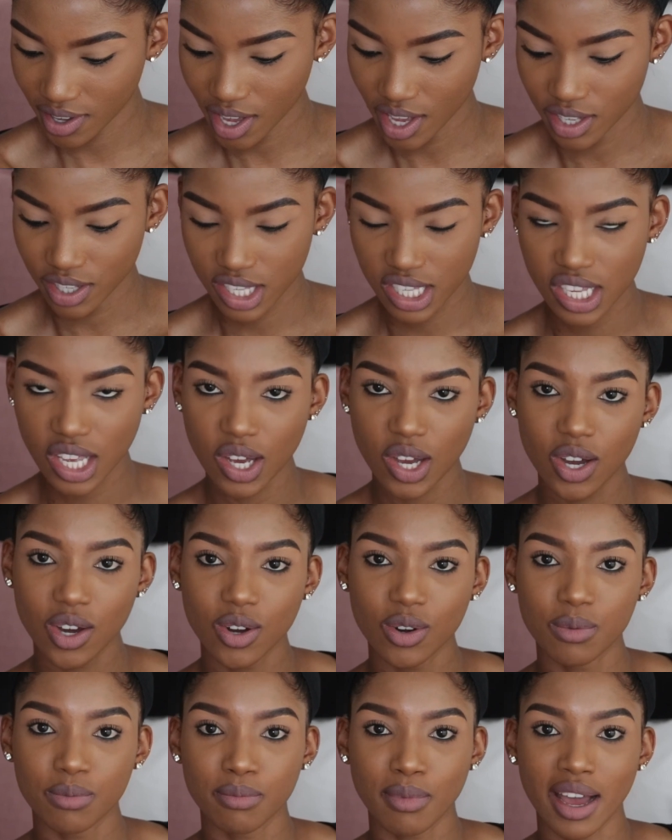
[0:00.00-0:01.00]

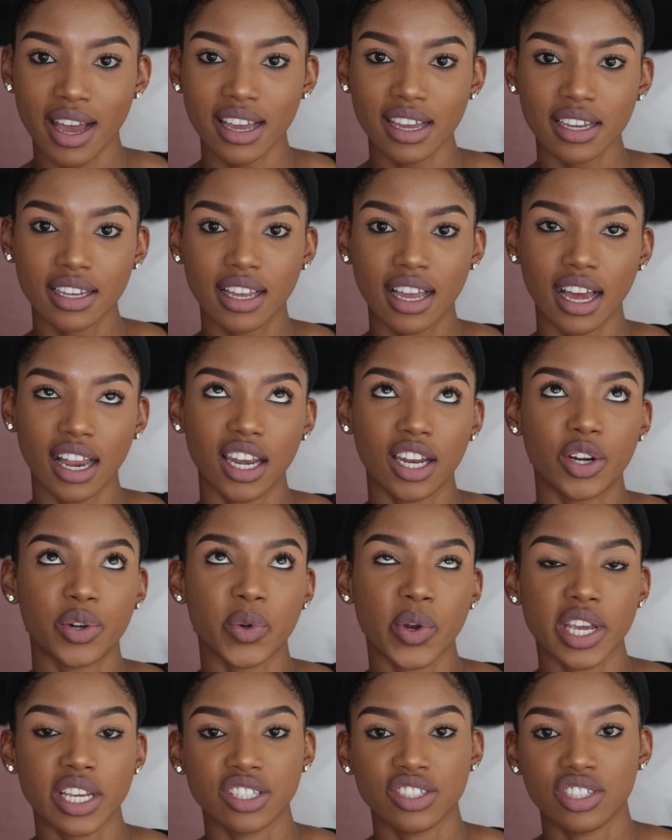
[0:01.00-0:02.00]
So my color
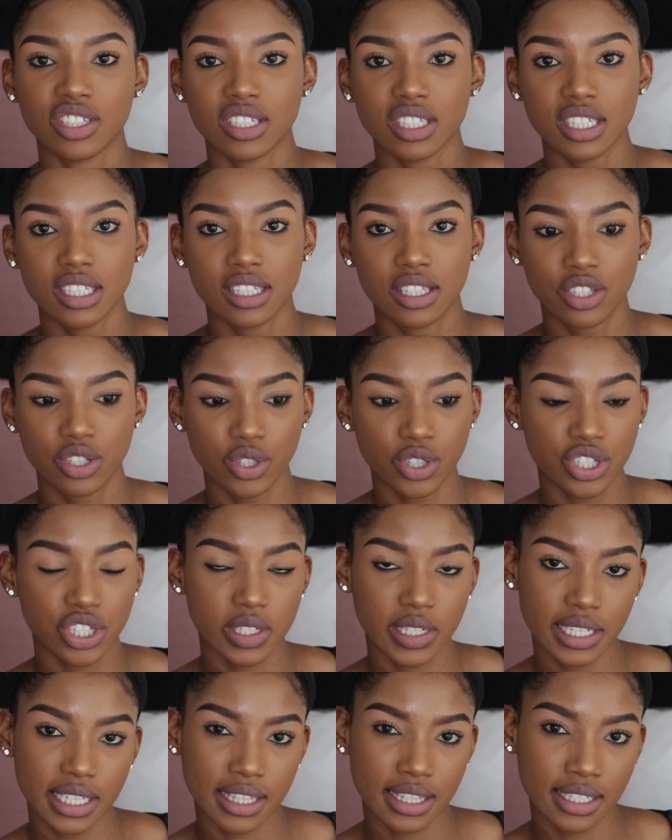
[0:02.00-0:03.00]
range is
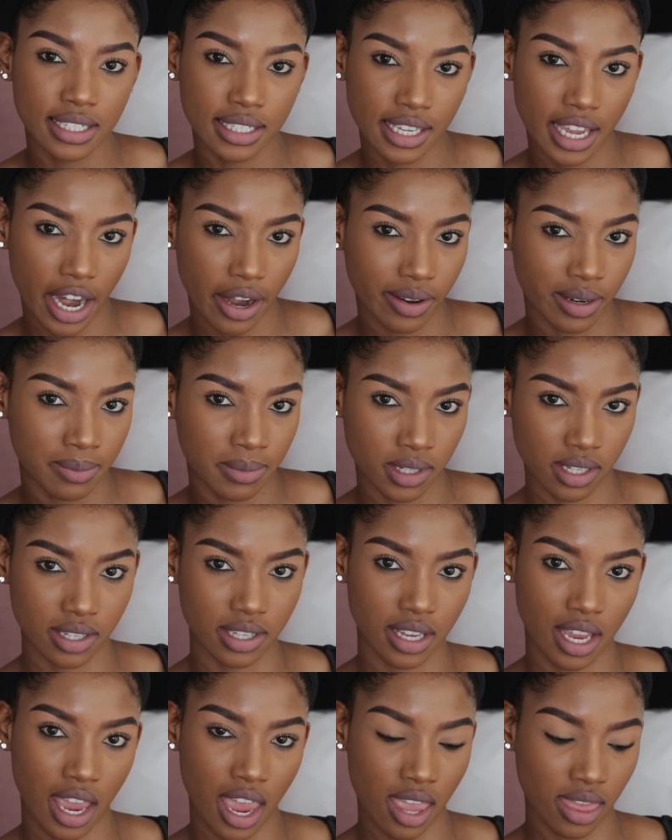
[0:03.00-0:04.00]
usually the caramels
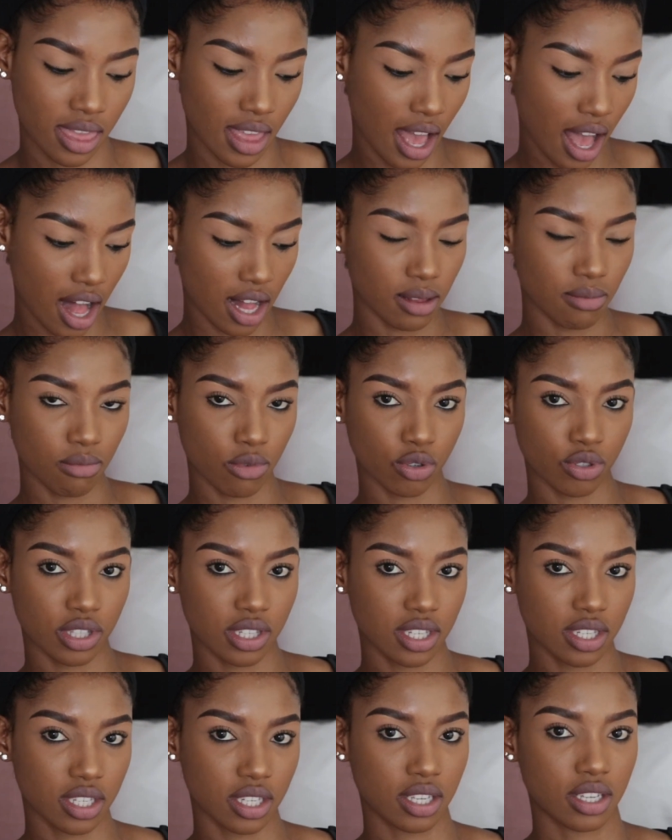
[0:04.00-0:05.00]
and the
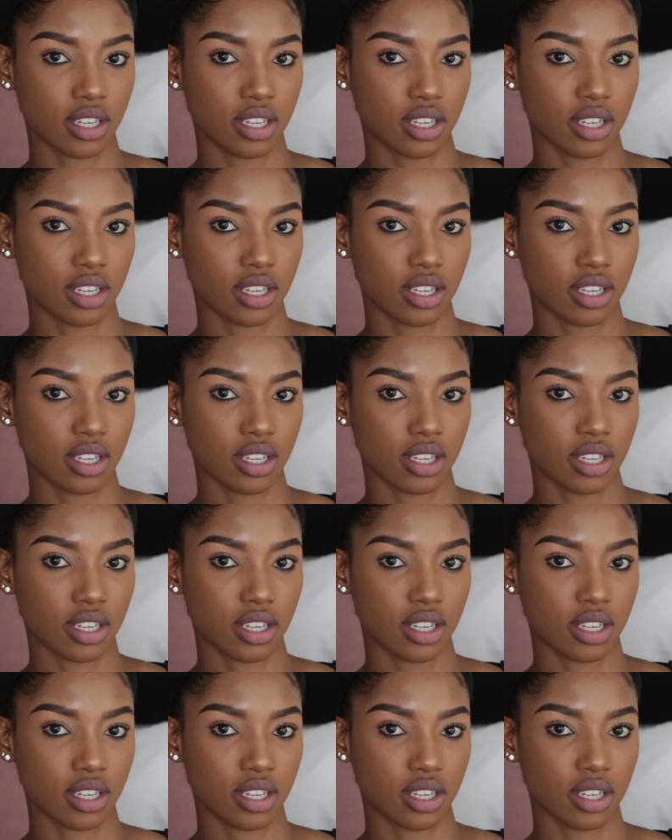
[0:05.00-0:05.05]
almonds.